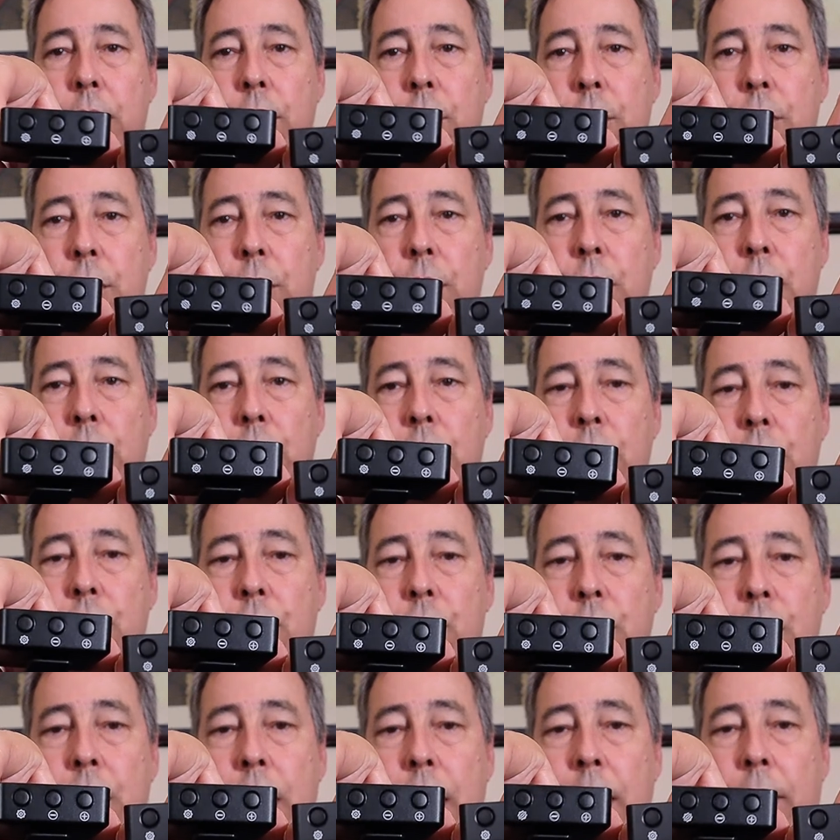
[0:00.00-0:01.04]
two
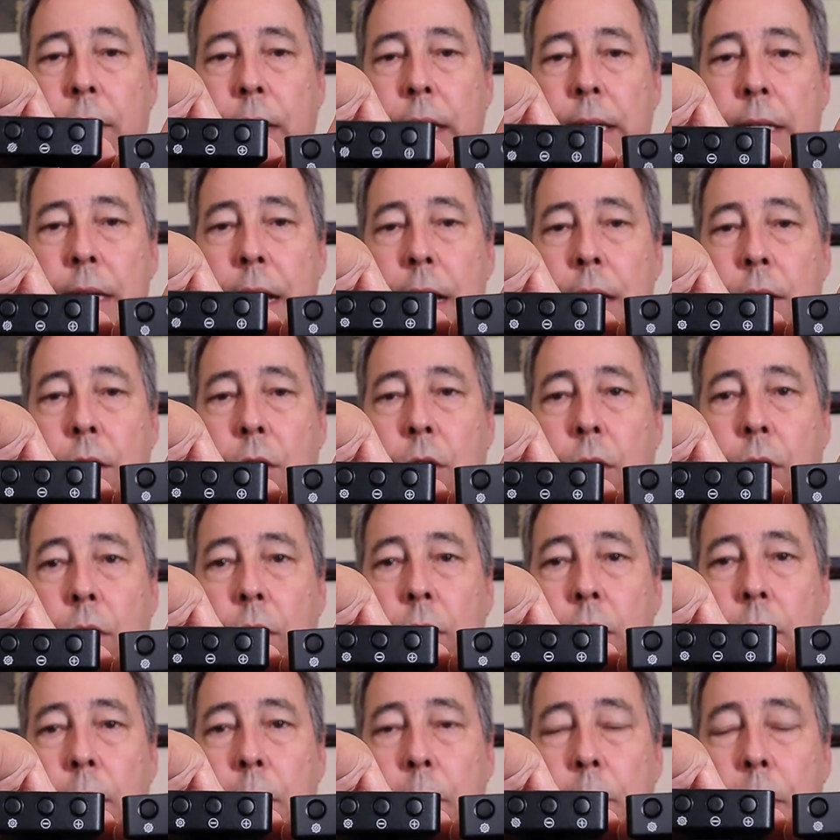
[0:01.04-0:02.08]
units, you have
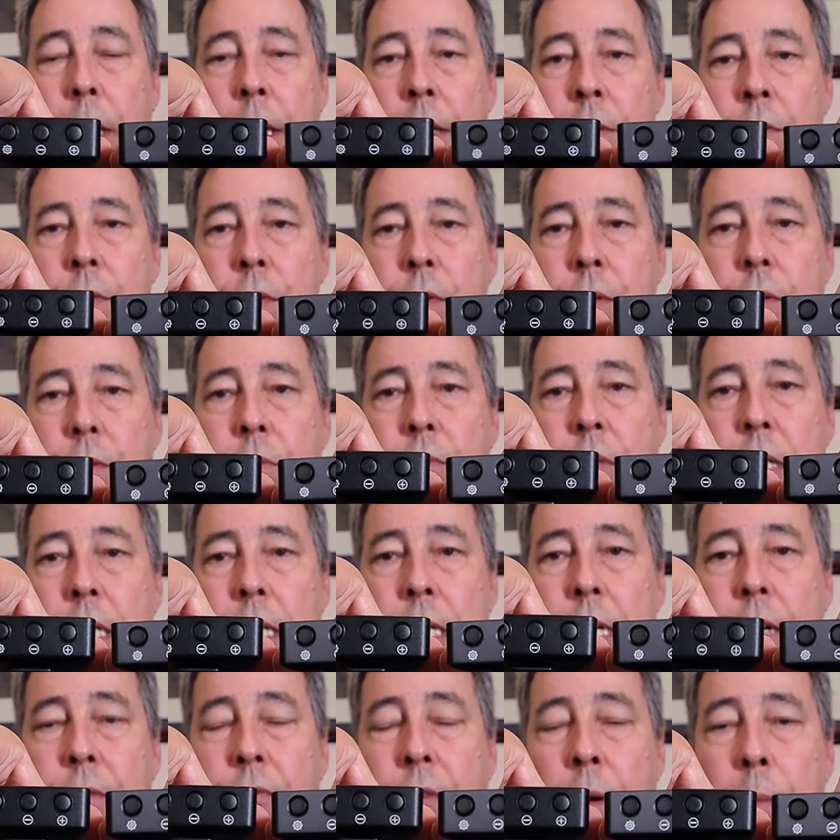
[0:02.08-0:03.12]
identical buttons, 3
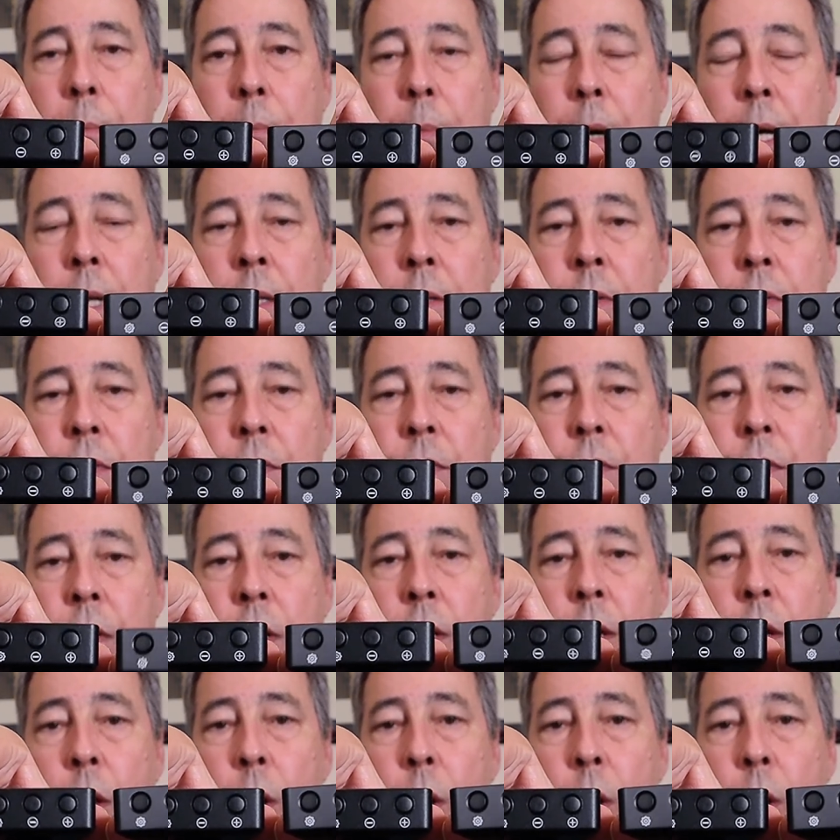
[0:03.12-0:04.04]
different buttons.